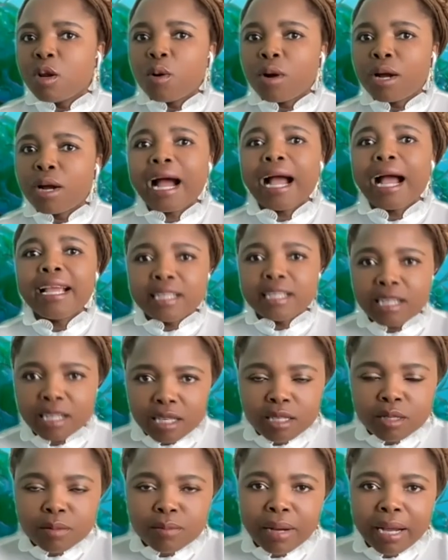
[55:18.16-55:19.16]

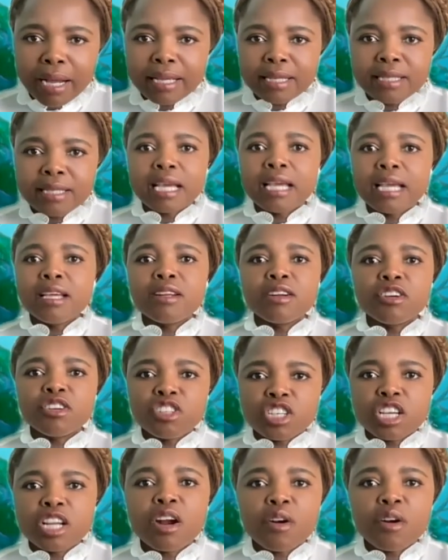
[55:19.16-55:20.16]
guided by data
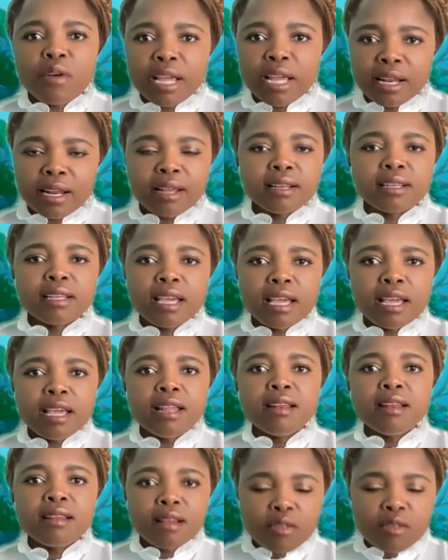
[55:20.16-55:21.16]
generated
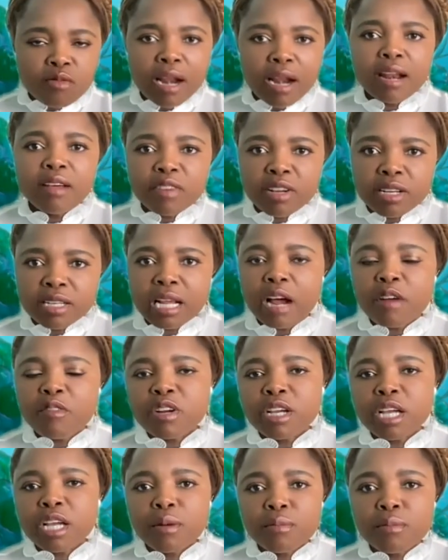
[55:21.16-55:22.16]
in relevant
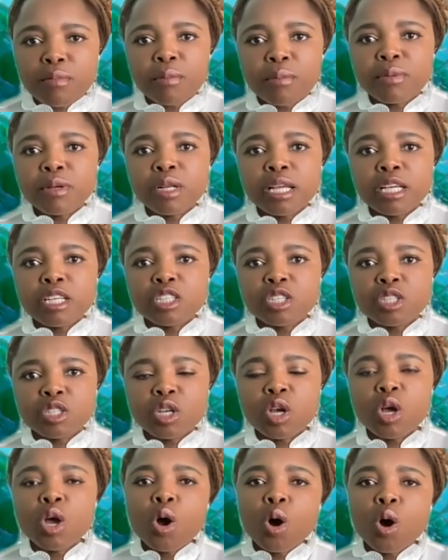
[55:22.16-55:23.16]
African populations
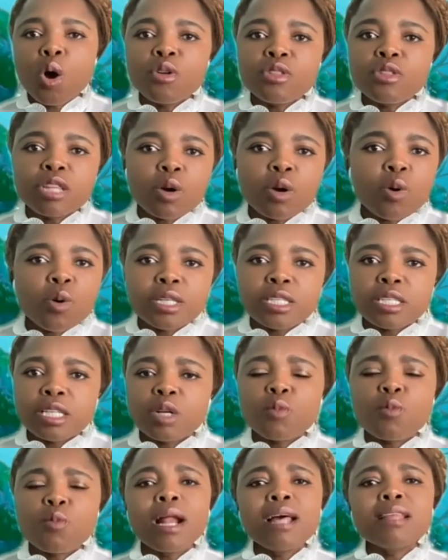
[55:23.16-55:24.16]
on the
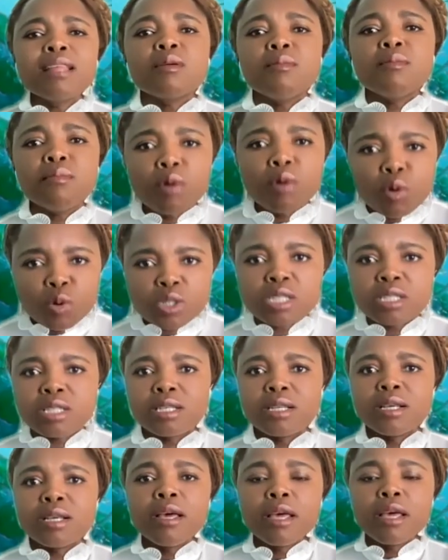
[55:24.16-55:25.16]
continent. What are the most
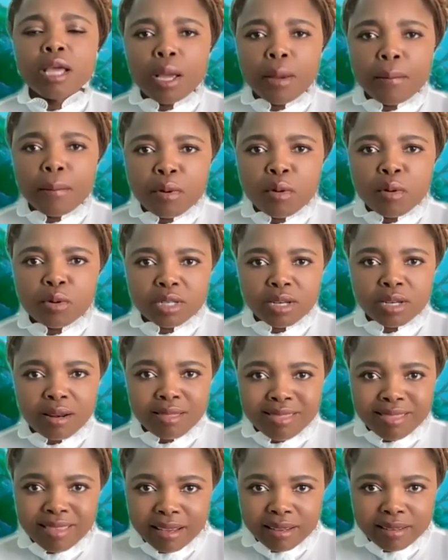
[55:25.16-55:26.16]
important
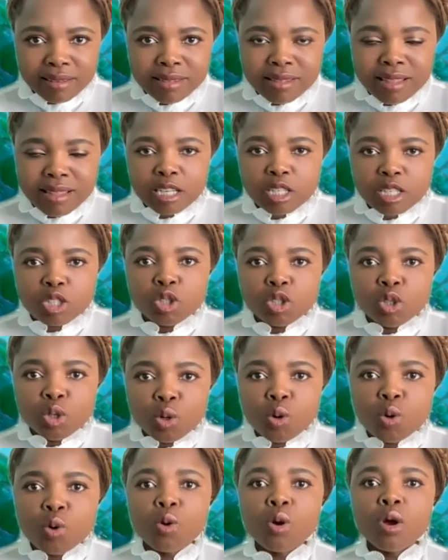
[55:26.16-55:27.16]
things that
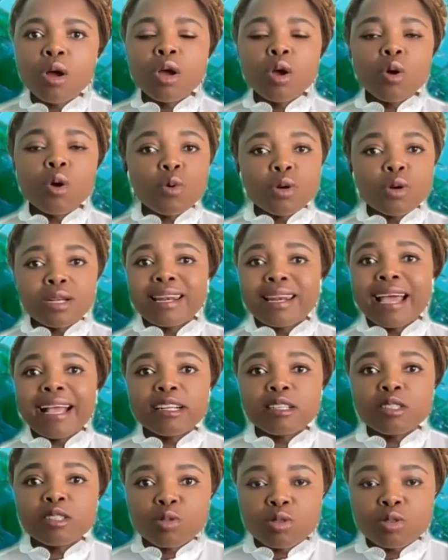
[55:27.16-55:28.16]
you would
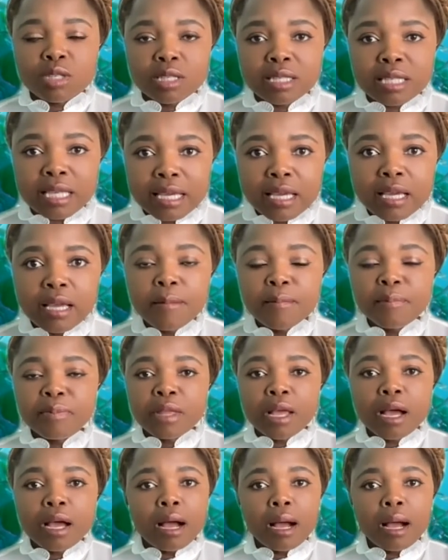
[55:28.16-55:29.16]
like to see
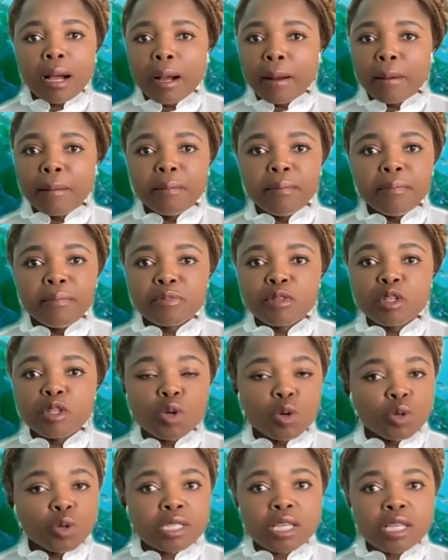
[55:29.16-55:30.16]

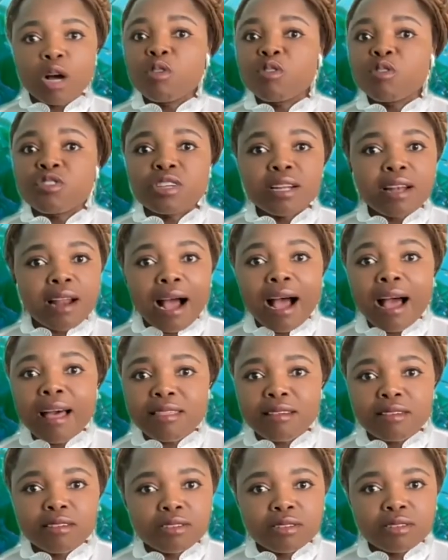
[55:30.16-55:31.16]
yourselves and
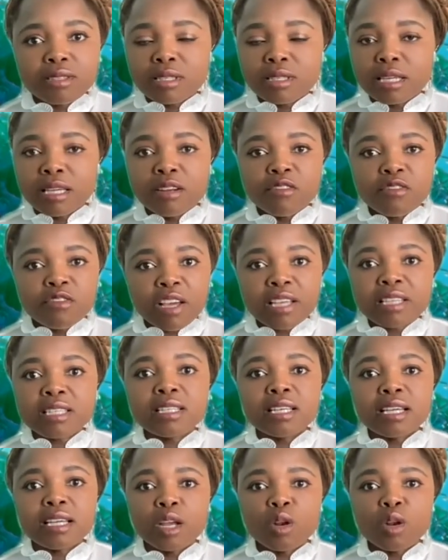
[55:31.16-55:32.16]
others
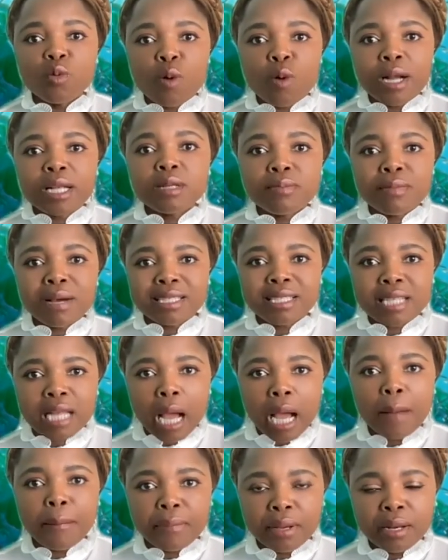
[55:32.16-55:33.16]
investing in? What must
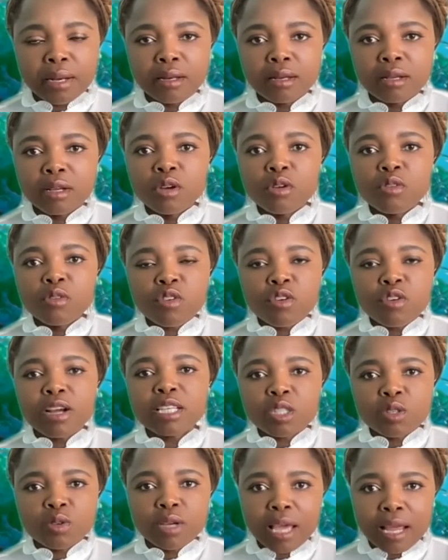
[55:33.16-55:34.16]
happen for us
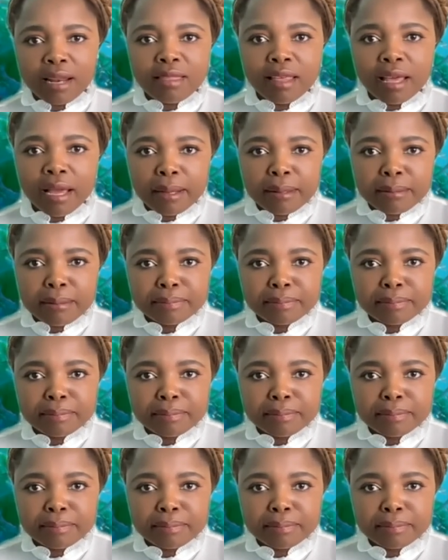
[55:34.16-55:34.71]
to get there?